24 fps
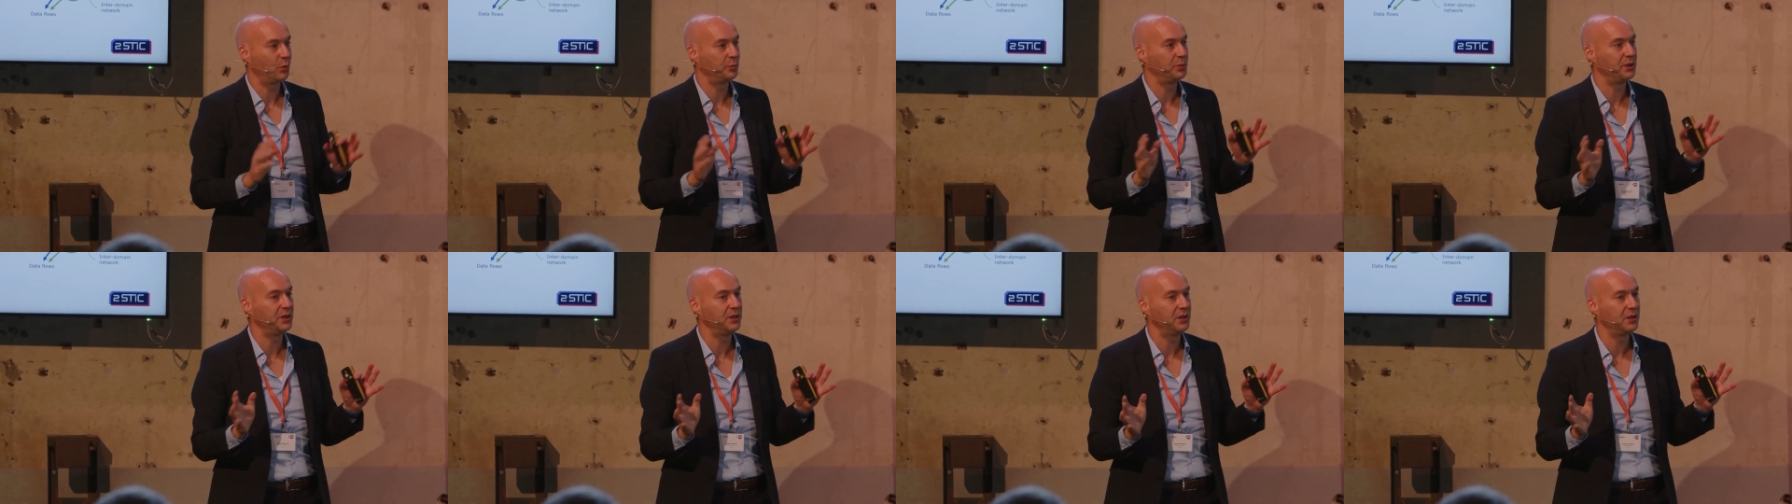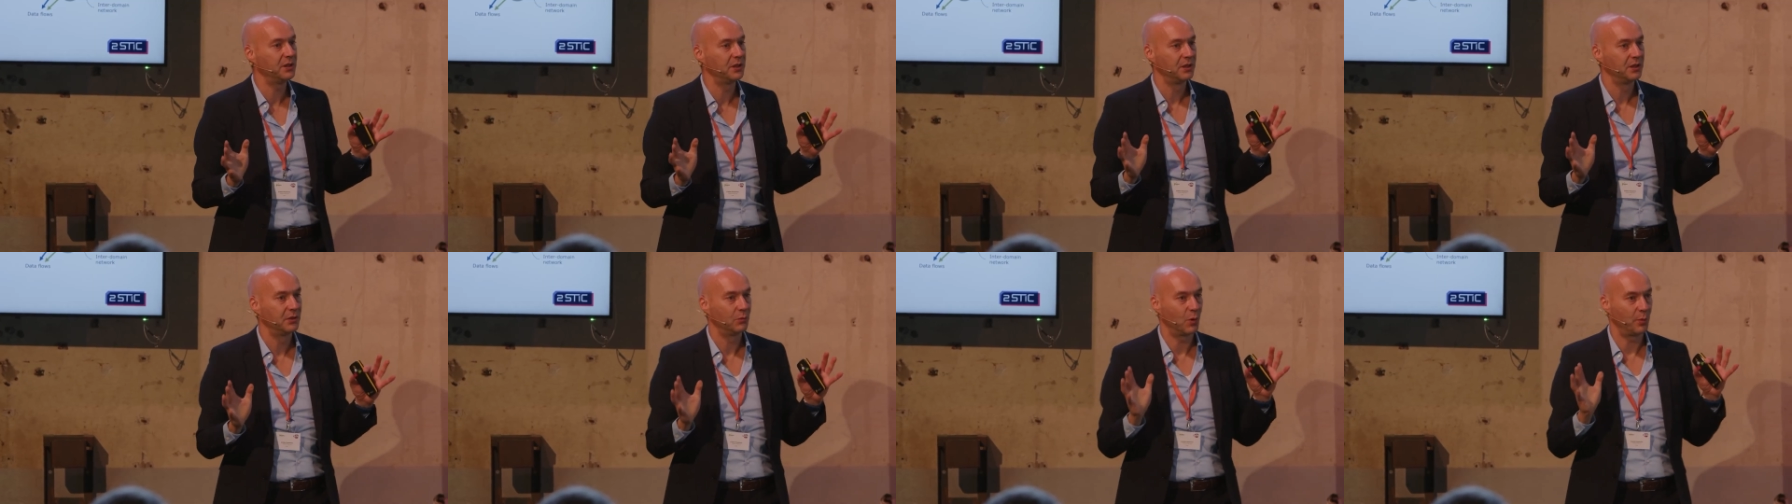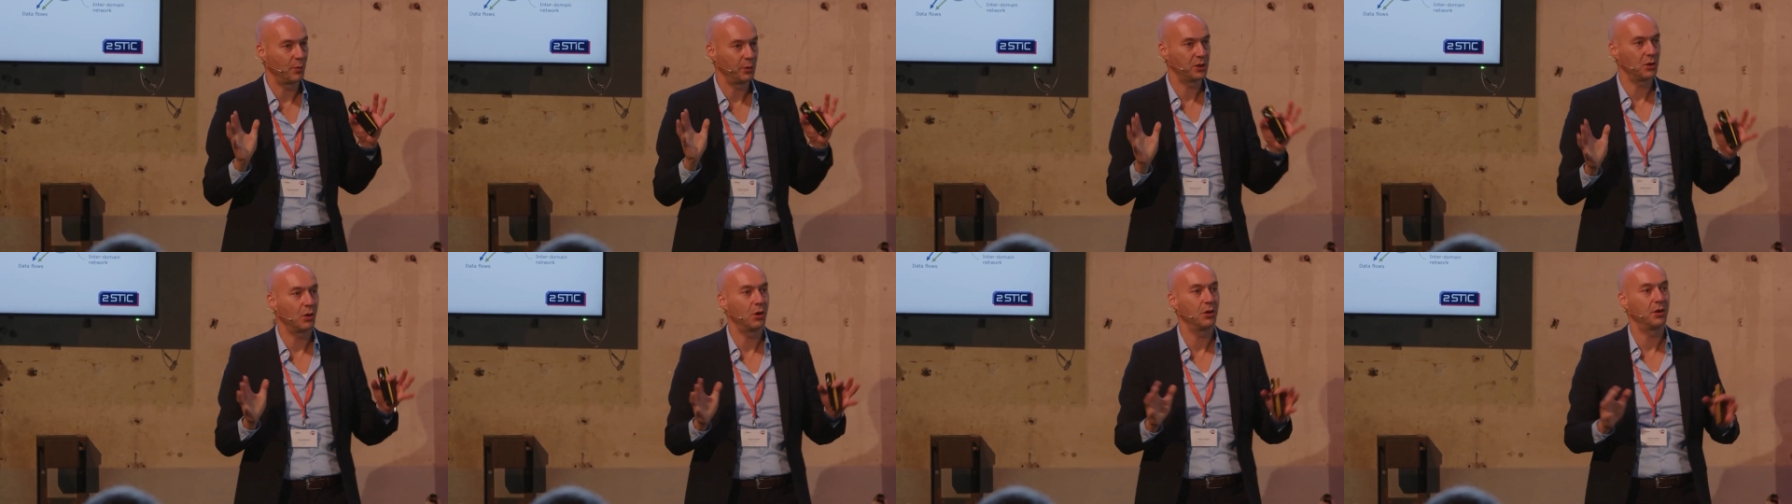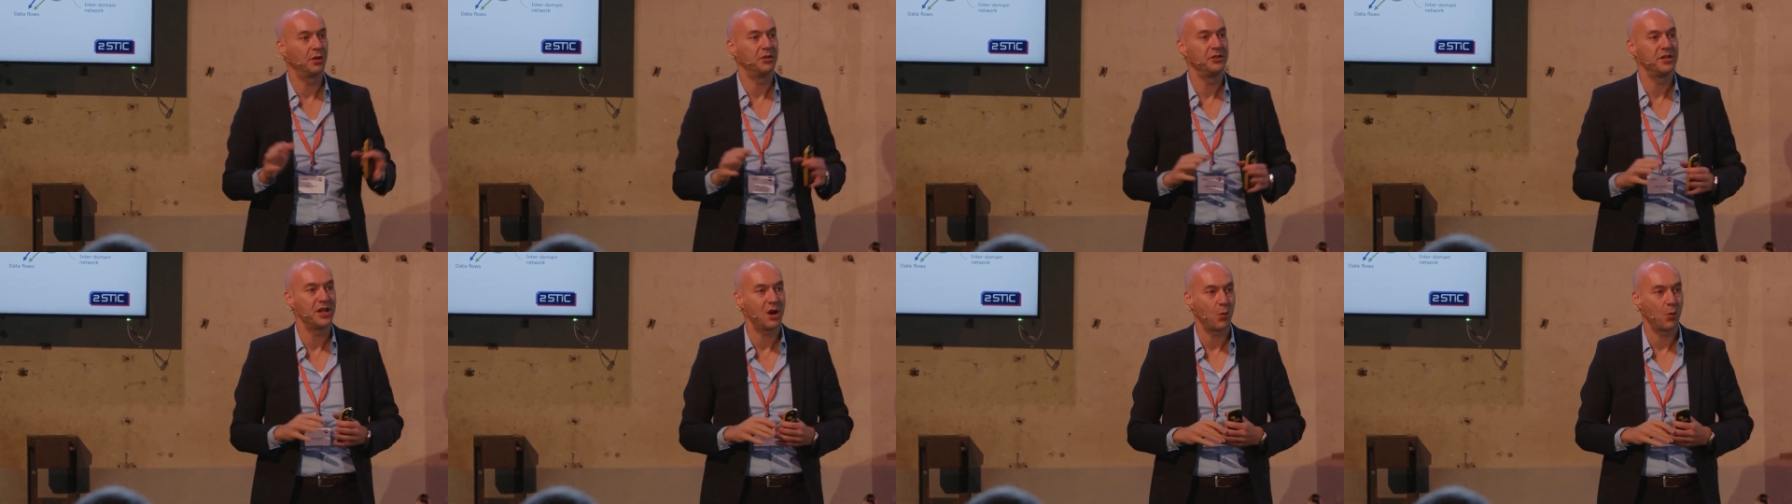be what we call a
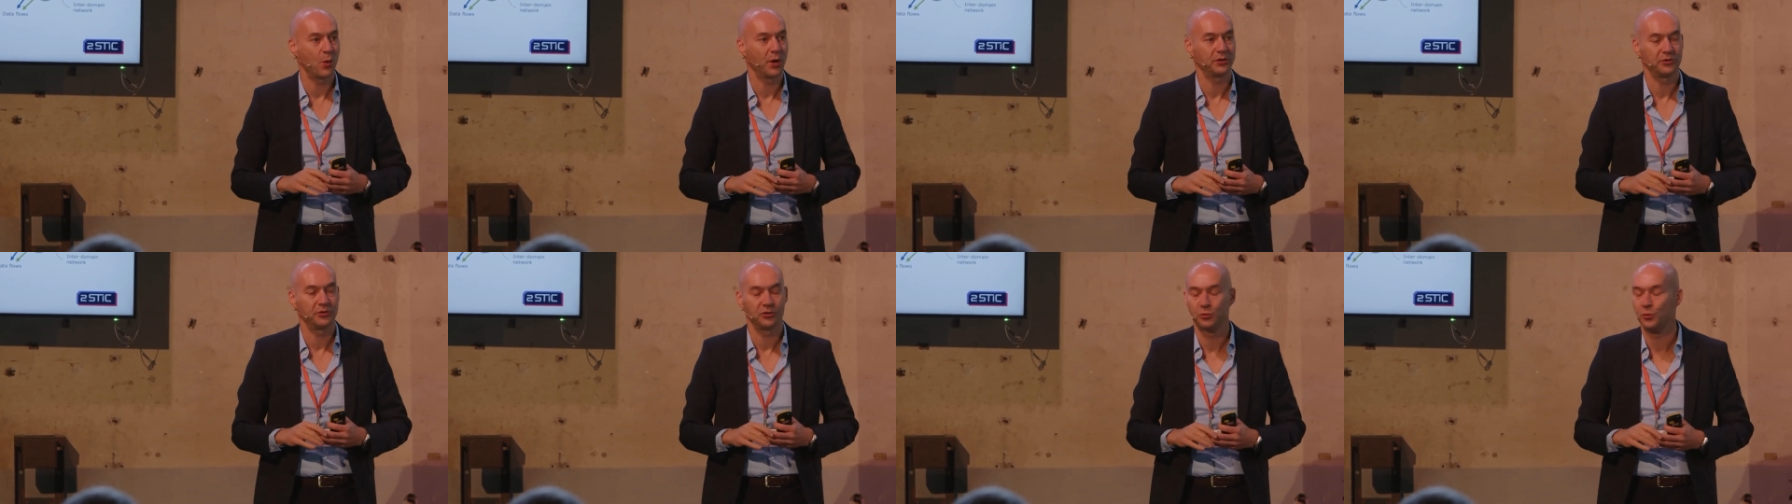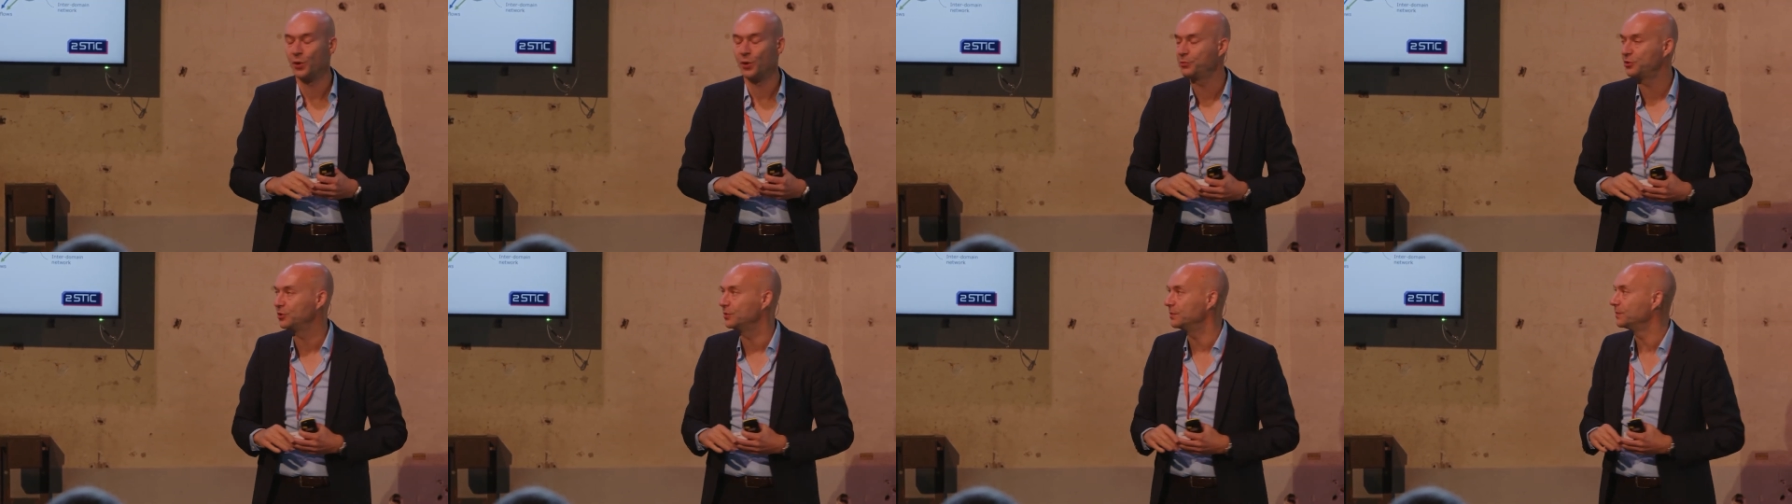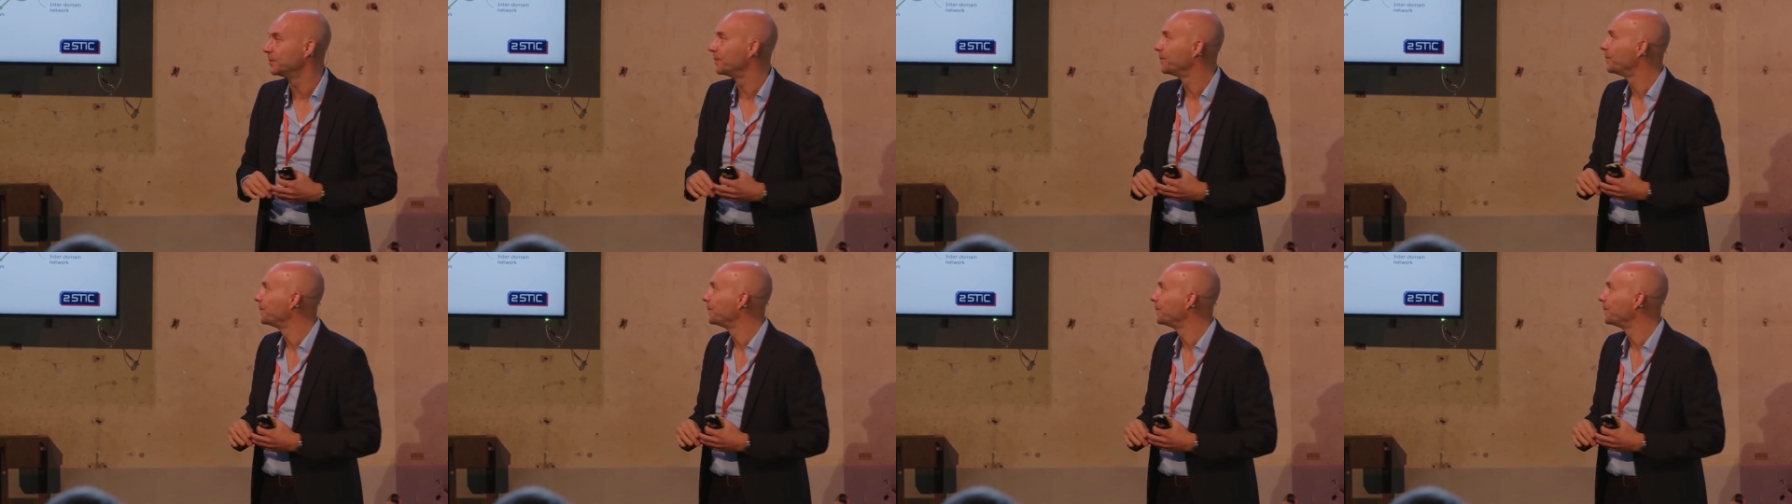network description.